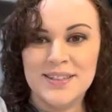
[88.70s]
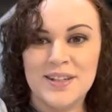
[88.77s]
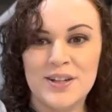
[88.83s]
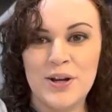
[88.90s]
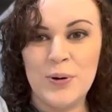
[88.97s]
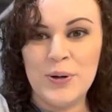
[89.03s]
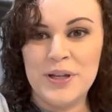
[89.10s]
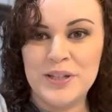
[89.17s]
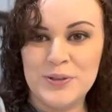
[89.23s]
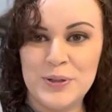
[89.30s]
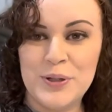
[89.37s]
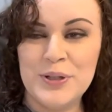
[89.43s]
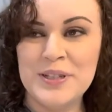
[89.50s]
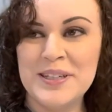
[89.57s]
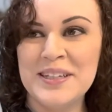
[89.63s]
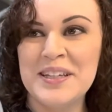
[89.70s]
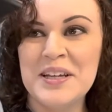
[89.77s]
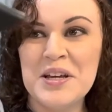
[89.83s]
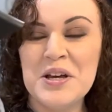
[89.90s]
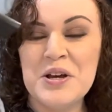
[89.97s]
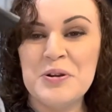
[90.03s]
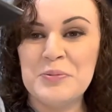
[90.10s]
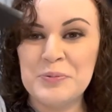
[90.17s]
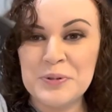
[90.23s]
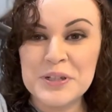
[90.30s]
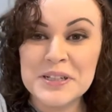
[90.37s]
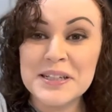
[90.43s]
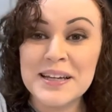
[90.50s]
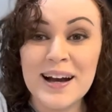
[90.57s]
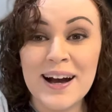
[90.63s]
going
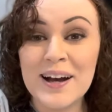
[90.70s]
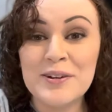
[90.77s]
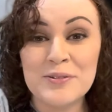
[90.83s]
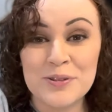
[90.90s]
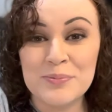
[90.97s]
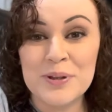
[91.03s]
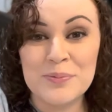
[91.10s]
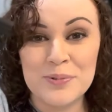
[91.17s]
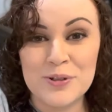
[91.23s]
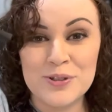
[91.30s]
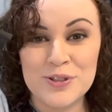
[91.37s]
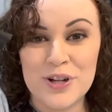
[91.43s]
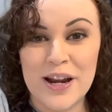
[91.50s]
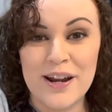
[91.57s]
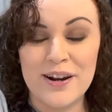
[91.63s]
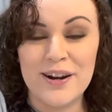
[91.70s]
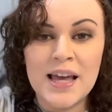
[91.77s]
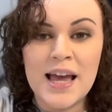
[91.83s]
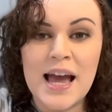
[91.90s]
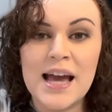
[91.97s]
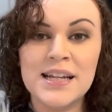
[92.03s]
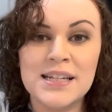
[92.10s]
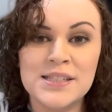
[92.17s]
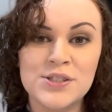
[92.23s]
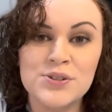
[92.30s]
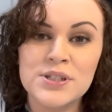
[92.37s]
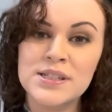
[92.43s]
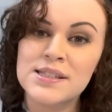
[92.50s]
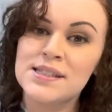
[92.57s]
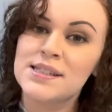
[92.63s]
really high with my blow dryer. And as you
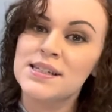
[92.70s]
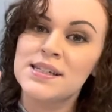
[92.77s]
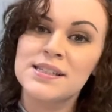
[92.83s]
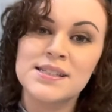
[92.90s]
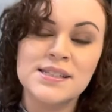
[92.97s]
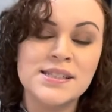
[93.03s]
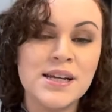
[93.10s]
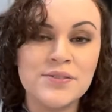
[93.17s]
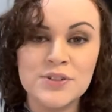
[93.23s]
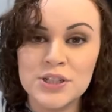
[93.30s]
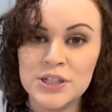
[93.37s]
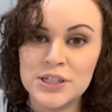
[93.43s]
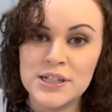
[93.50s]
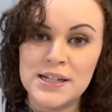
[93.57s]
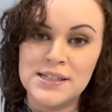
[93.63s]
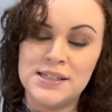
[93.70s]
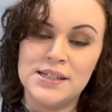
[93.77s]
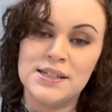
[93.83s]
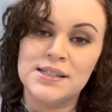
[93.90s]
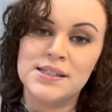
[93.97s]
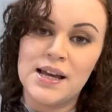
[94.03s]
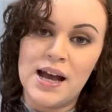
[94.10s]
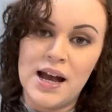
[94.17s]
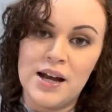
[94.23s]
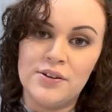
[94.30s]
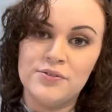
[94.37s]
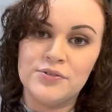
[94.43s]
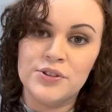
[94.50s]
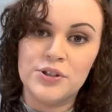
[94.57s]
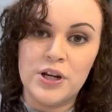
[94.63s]
can see, it's never a good idea to
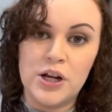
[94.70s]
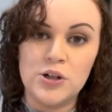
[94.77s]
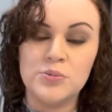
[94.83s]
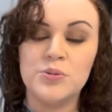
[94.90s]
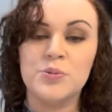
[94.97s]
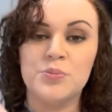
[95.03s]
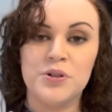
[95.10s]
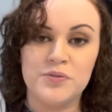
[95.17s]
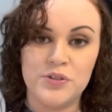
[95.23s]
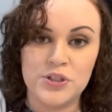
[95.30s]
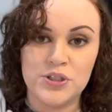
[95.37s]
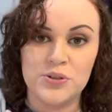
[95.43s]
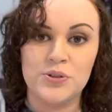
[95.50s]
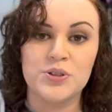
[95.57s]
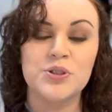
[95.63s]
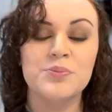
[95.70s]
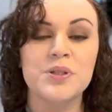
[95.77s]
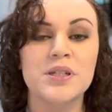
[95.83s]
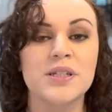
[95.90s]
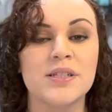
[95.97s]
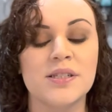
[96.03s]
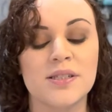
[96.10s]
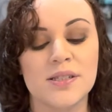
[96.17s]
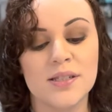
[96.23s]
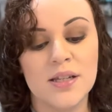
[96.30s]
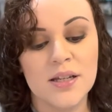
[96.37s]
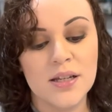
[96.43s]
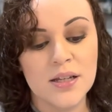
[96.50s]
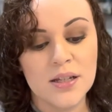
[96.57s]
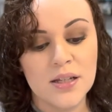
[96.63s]
have your elbow above your shoulder because
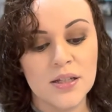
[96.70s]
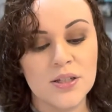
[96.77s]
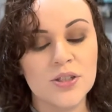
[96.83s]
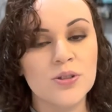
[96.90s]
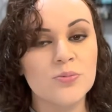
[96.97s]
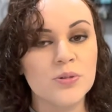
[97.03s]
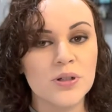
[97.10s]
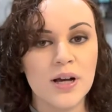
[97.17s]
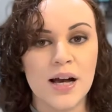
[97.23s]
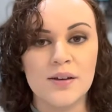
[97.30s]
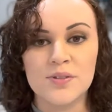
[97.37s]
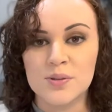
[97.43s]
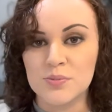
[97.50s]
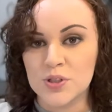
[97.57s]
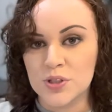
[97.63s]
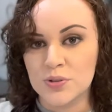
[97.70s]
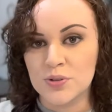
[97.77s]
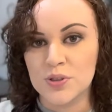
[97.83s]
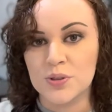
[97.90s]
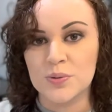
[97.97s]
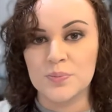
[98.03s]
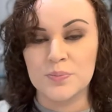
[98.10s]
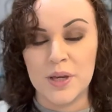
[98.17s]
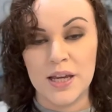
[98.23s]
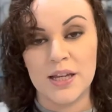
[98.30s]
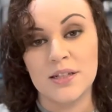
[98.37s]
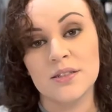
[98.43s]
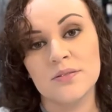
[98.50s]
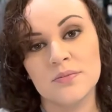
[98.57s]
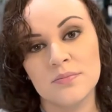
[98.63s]
you will have some shoulder
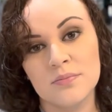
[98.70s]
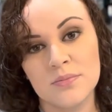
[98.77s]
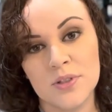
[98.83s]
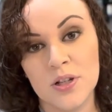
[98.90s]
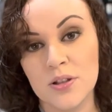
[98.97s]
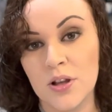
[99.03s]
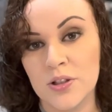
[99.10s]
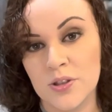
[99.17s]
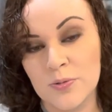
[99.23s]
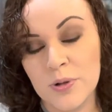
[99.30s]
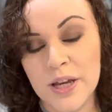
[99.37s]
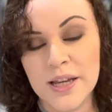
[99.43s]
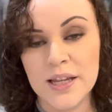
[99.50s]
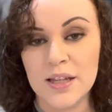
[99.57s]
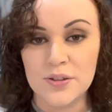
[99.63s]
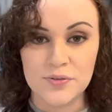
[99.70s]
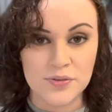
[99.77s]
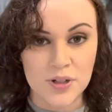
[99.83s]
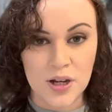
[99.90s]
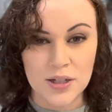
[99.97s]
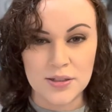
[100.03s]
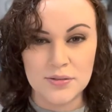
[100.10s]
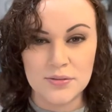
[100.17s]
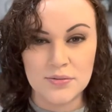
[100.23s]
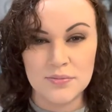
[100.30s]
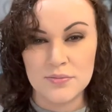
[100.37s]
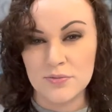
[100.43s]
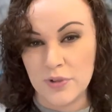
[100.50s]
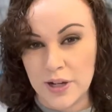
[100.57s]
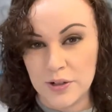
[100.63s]
pain along the way, if not
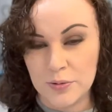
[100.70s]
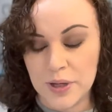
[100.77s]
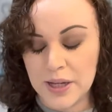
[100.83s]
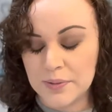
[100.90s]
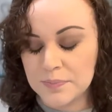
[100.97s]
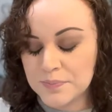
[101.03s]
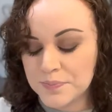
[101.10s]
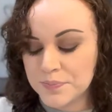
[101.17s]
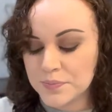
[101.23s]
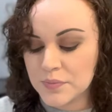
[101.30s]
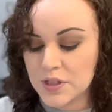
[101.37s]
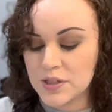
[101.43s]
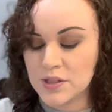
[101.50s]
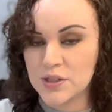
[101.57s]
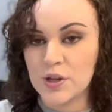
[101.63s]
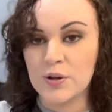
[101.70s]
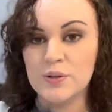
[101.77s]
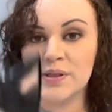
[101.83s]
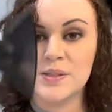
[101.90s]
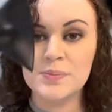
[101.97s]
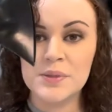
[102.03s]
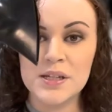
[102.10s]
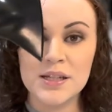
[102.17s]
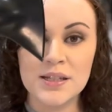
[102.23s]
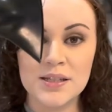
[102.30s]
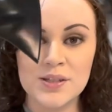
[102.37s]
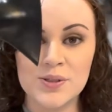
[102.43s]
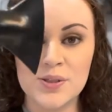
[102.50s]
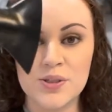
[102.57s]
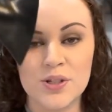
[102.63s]
right away. So to me,
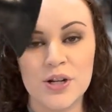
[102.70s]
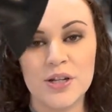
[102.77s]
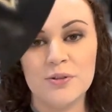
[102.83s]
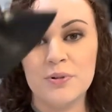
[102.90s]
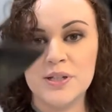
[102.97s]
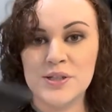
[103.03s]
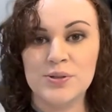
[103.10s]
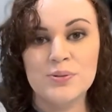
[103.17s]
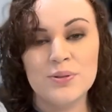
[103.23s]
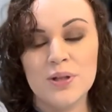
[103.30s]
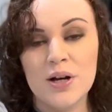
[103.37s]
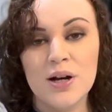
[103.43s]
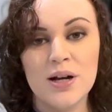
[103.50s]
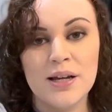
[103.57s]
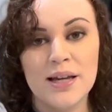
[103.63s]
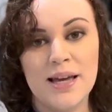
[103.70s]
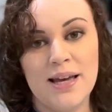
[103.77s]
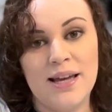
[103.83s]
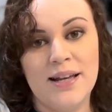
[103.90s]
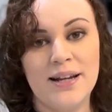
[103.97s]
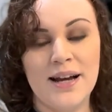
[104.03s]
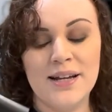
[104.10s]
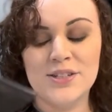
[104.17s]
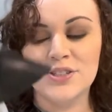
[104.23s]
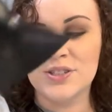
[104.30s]
this was already way too long and I